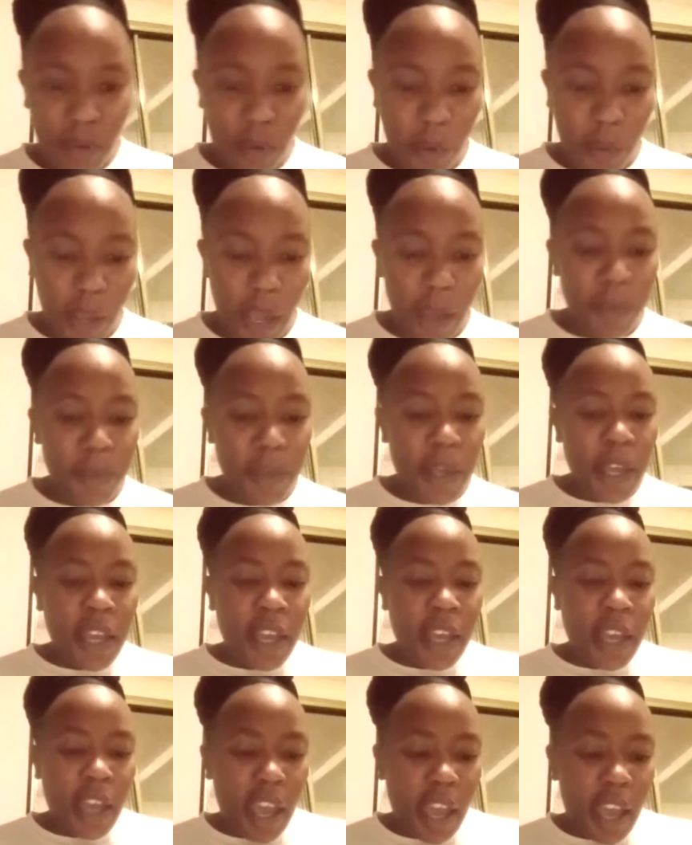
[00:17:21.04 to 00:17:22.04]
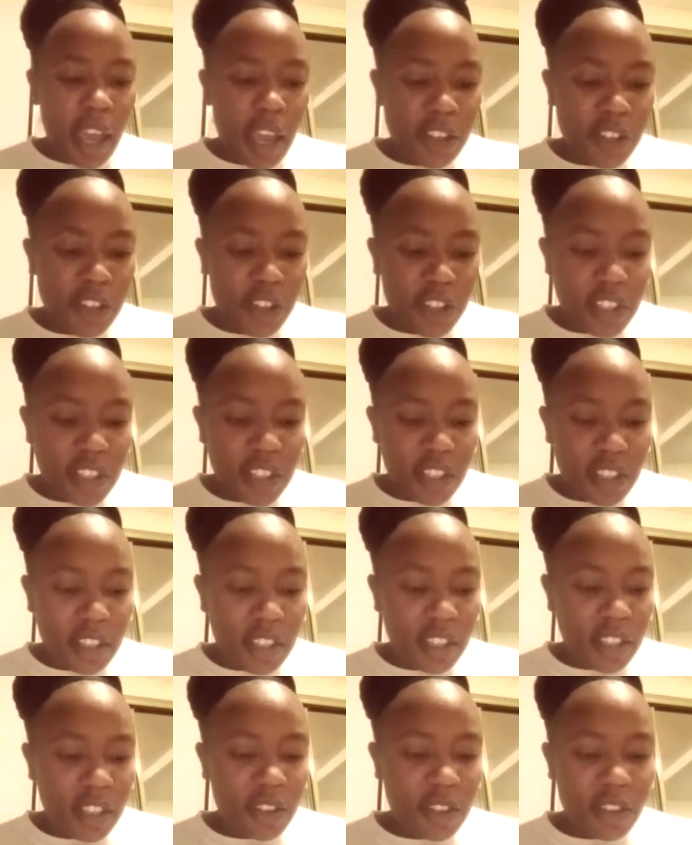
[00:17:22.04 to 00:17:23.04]
Okay, and just
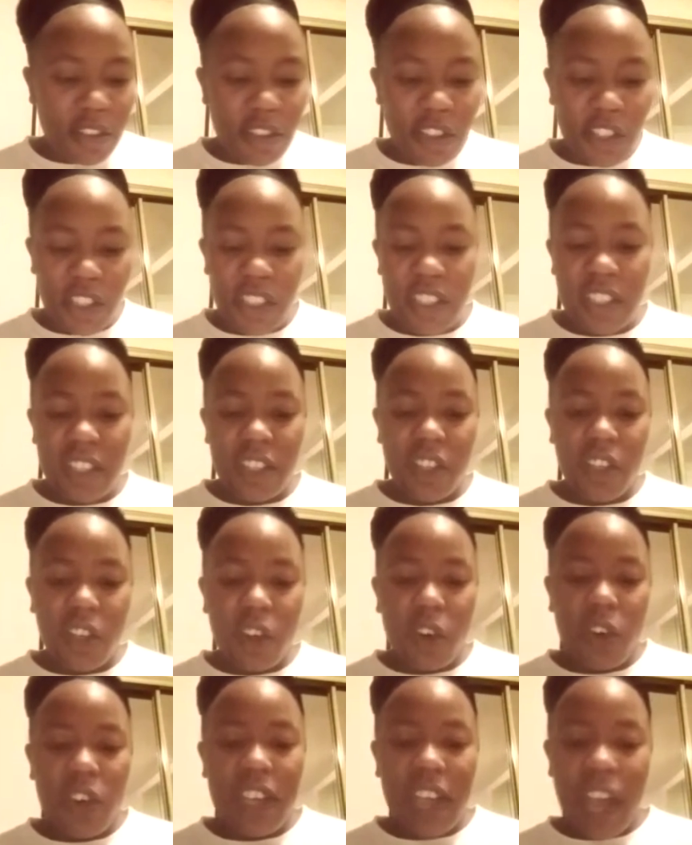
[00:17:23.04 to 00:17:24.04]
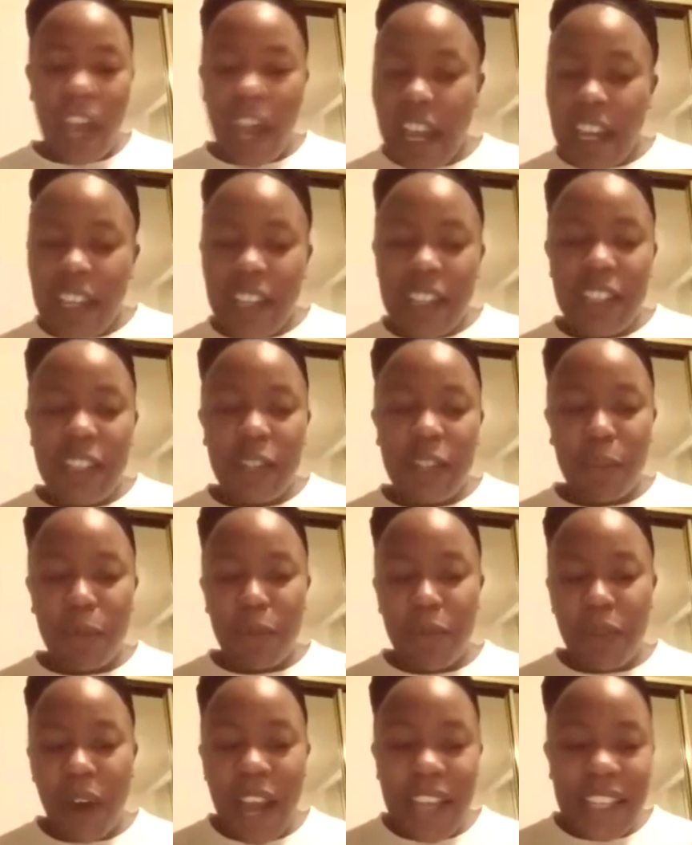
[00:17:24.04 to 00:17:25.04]
9
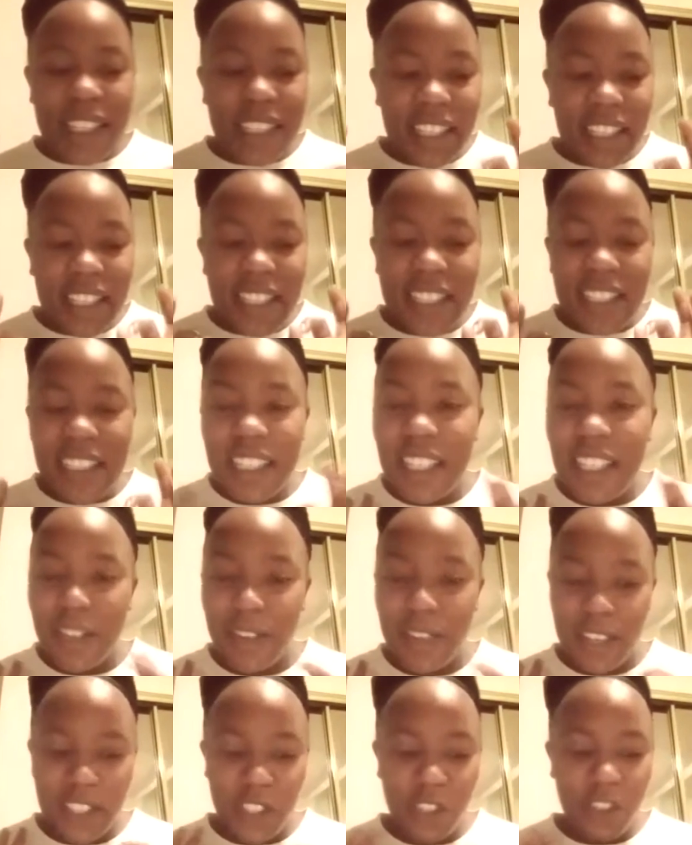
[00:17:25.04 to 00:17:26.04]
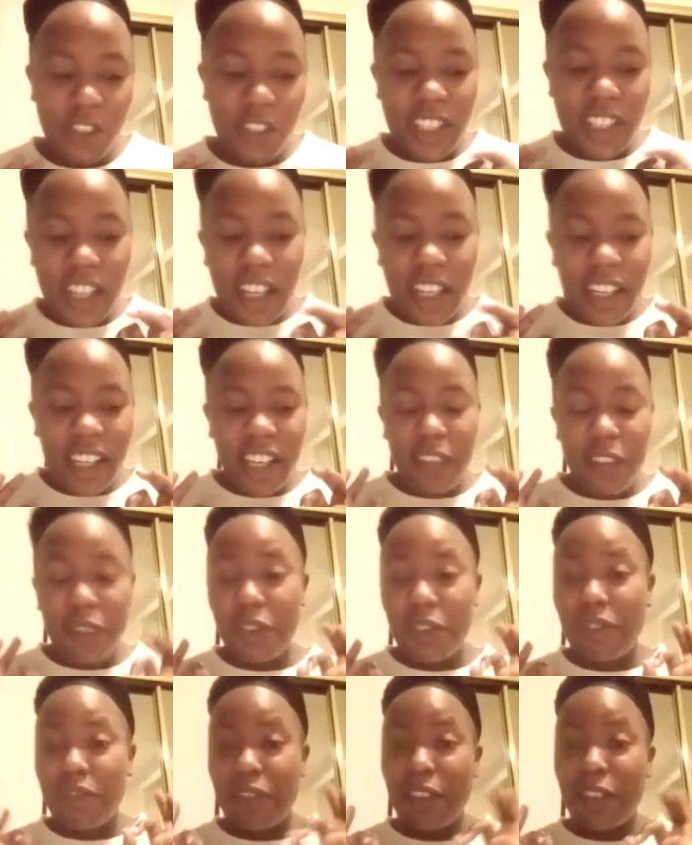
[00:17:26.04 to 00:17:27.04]
surprising secrets your tongue can
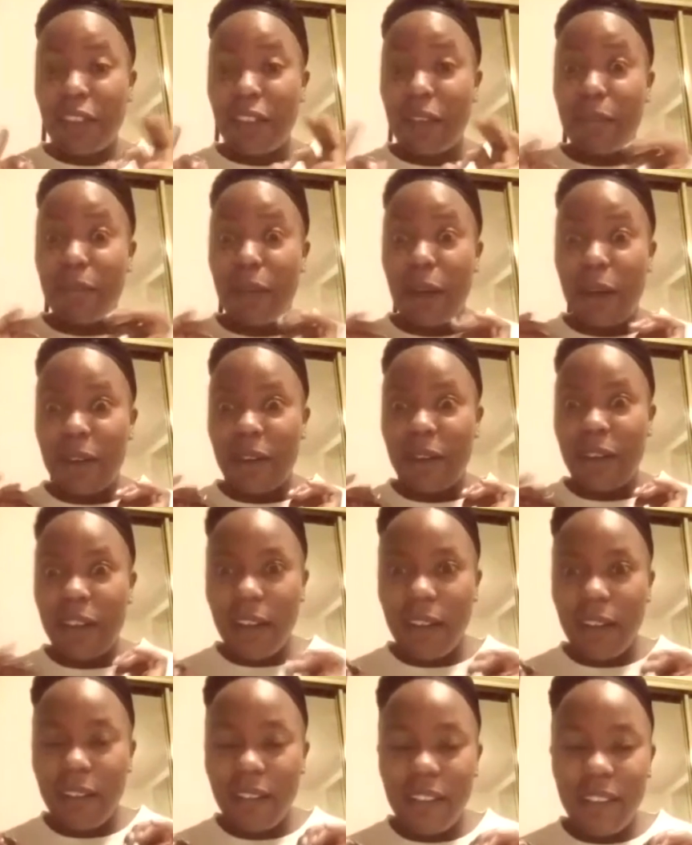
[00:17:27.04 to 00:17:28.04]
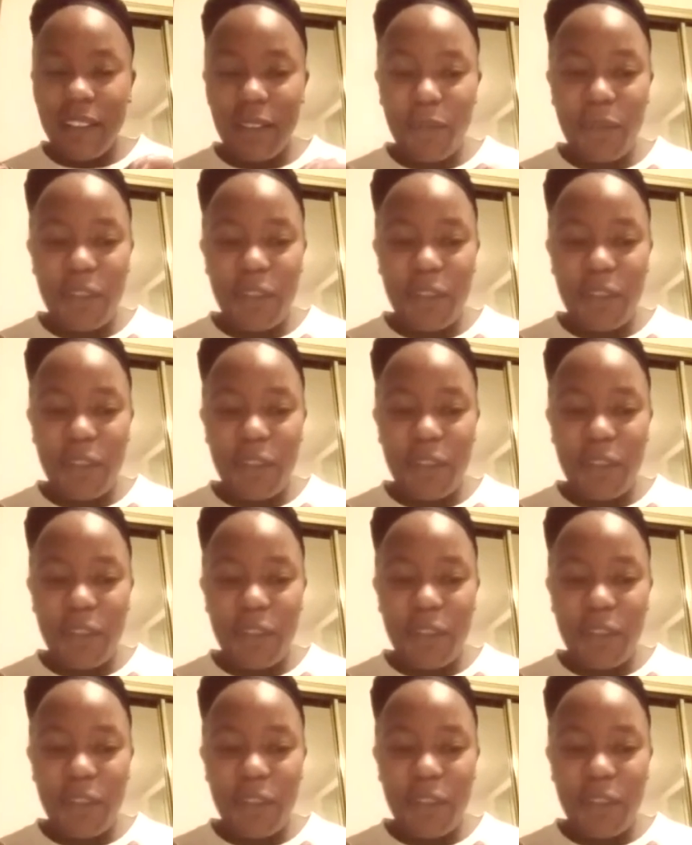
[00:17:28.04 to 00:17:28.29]
reveal about your health.